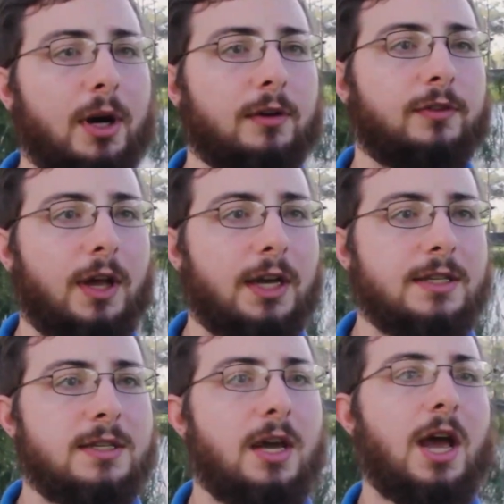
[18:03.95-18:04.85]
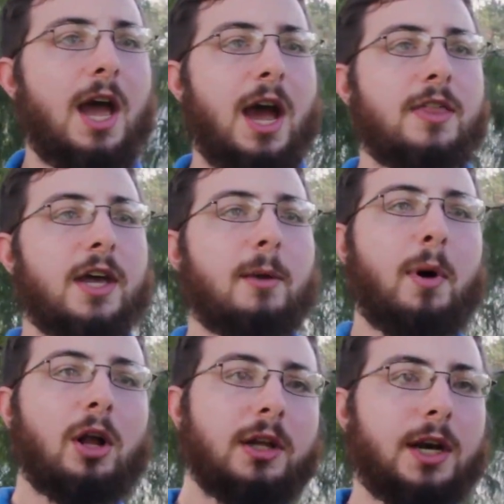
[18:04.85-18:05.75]
butterflies, and then a
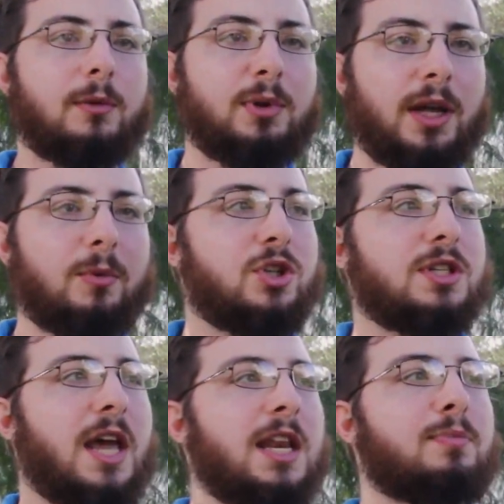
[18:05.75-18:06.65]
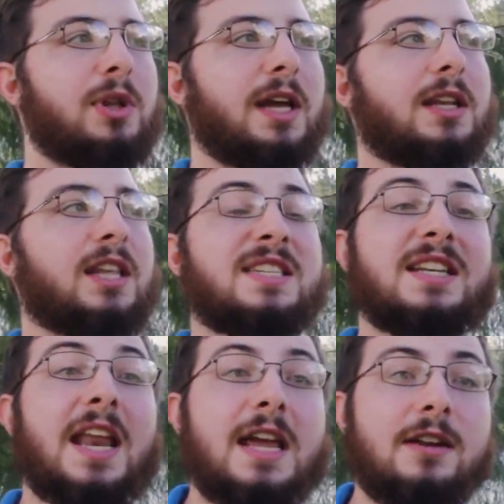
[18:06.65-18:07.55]
pollinator plant, which is any plant
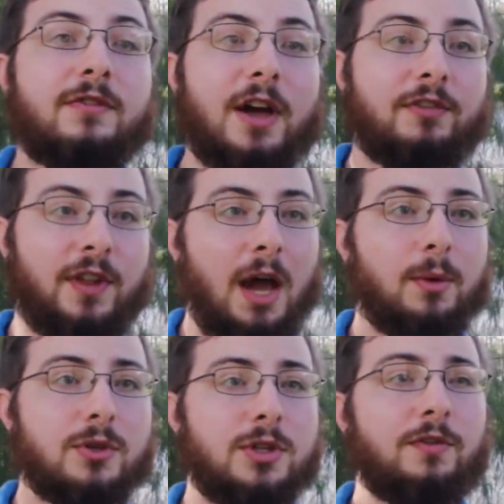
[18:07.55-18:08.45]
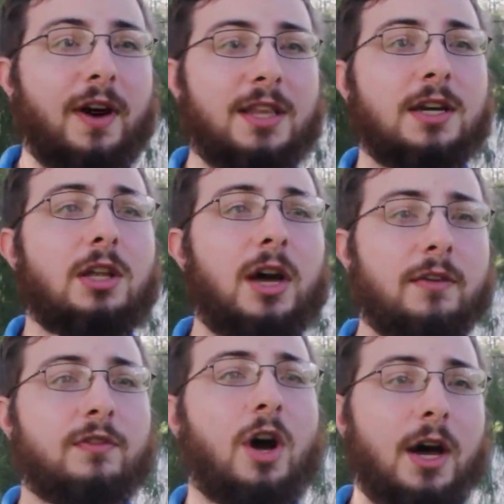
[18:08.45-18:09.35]
that's native that flowers. They're finding that a
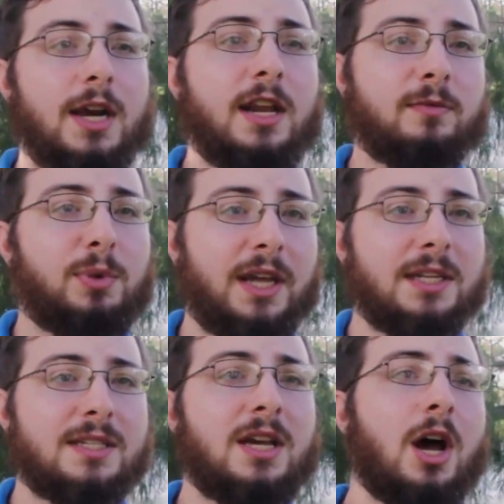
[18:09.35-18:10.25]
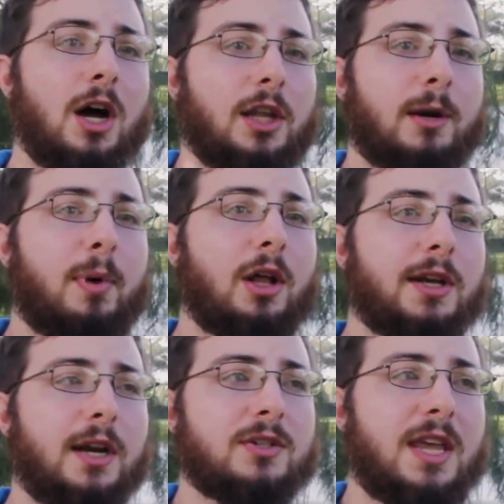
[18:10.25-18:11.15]
lot of non-native plants, a lot of
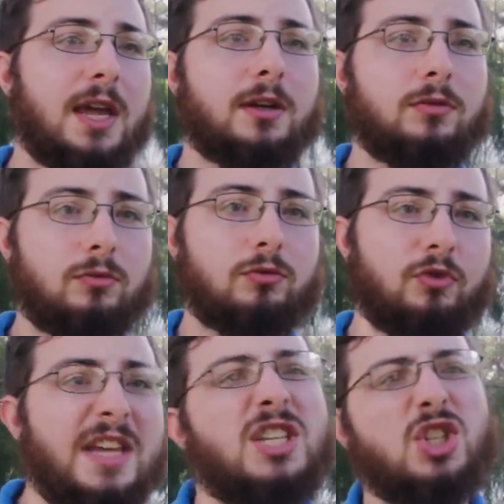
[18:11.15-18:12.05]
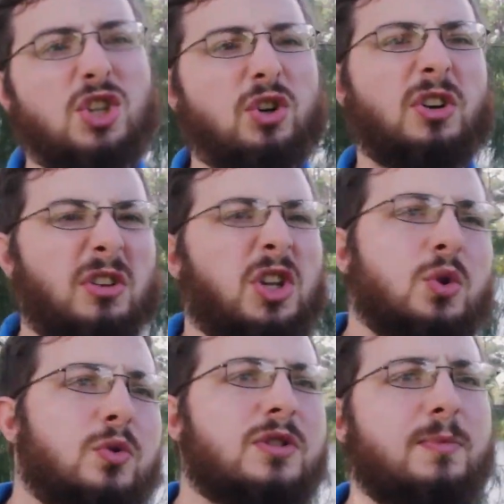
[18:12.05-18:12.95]
pollinators can't reach or
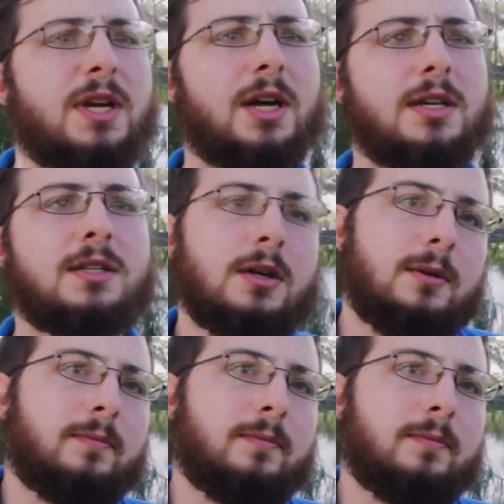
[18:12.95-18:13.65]
use because